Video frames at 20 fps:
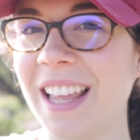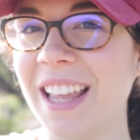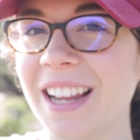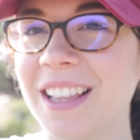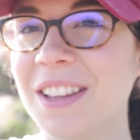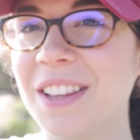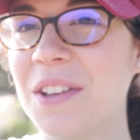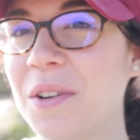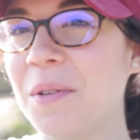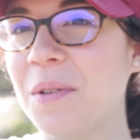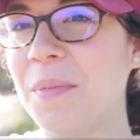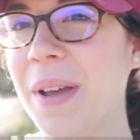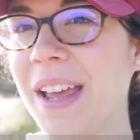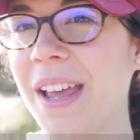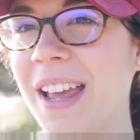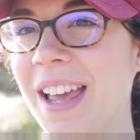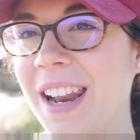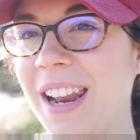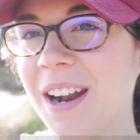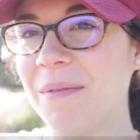like a little
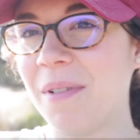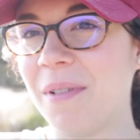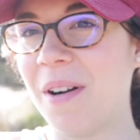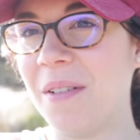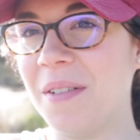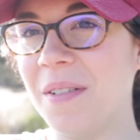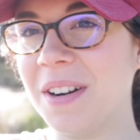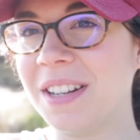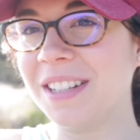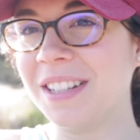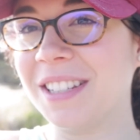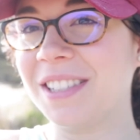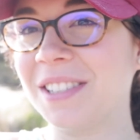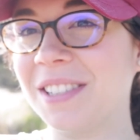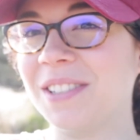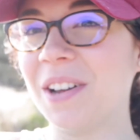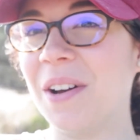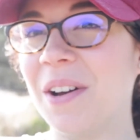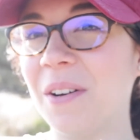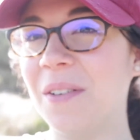bit and I'm already
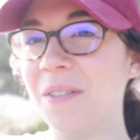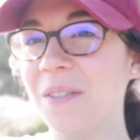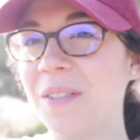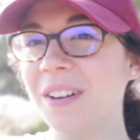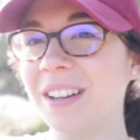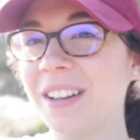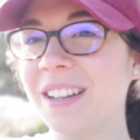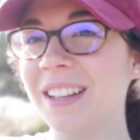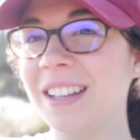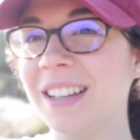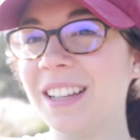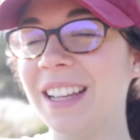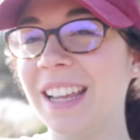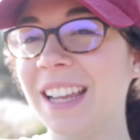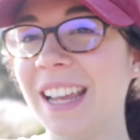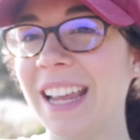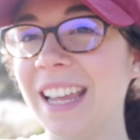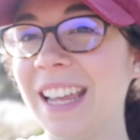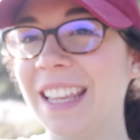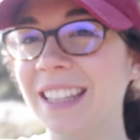so
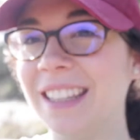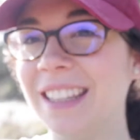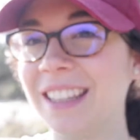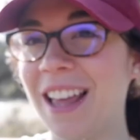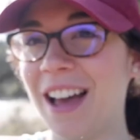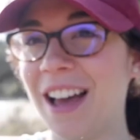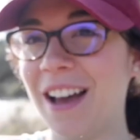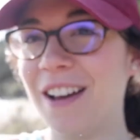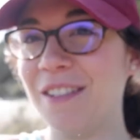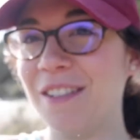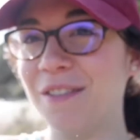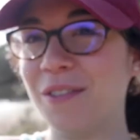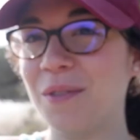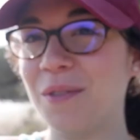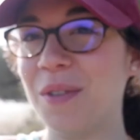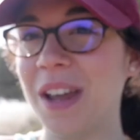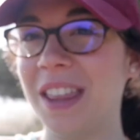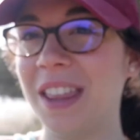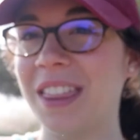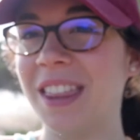in love
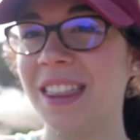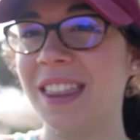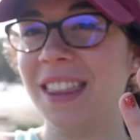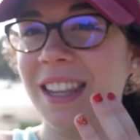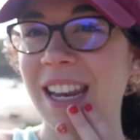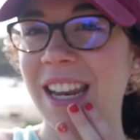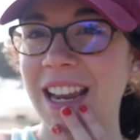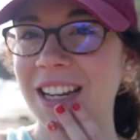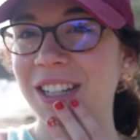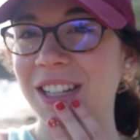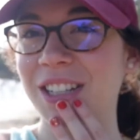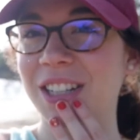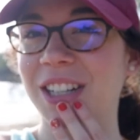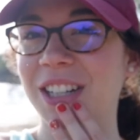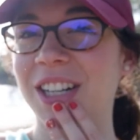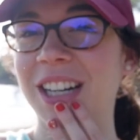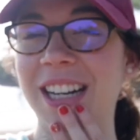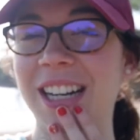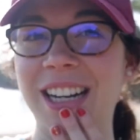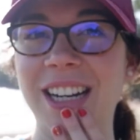with the
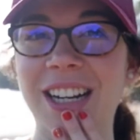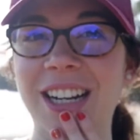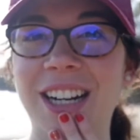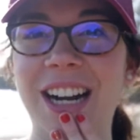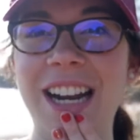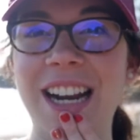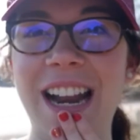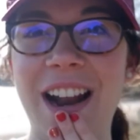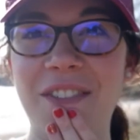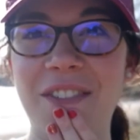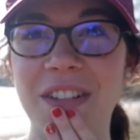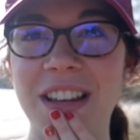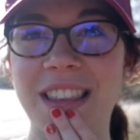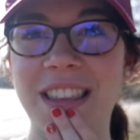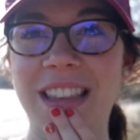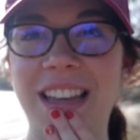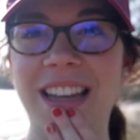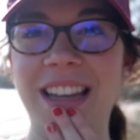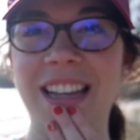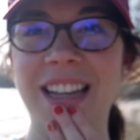nature here and
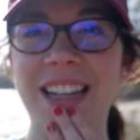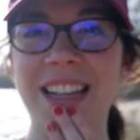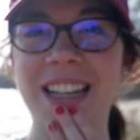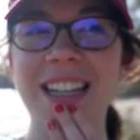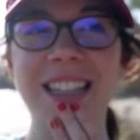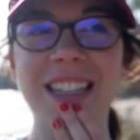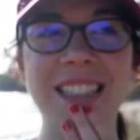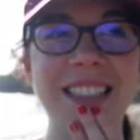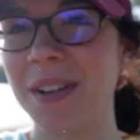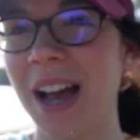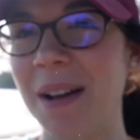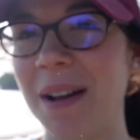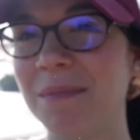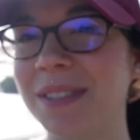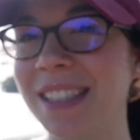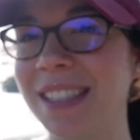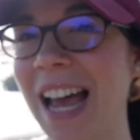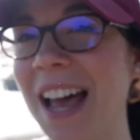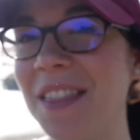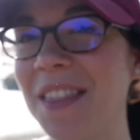everything.
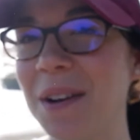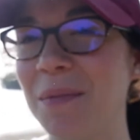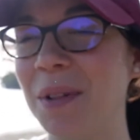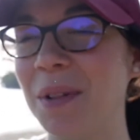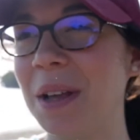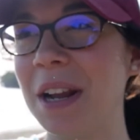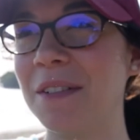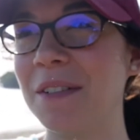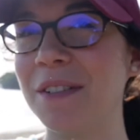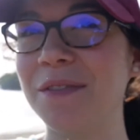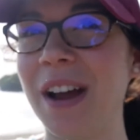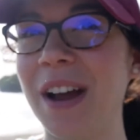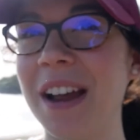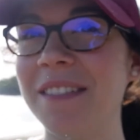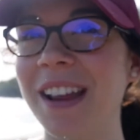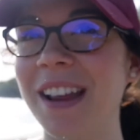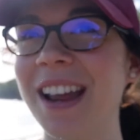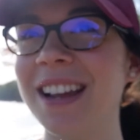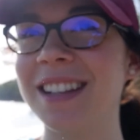I'm sad that I'm only here for five